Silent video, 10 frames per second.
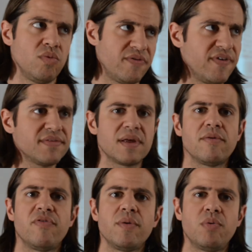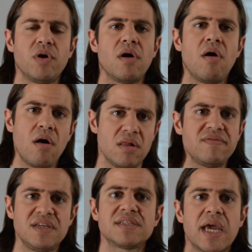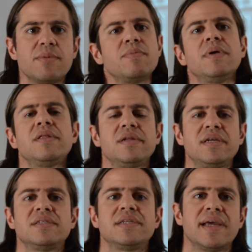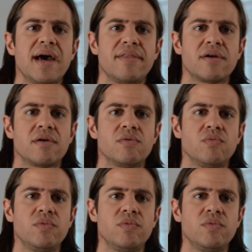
We felt that if we put all of these capabilities together,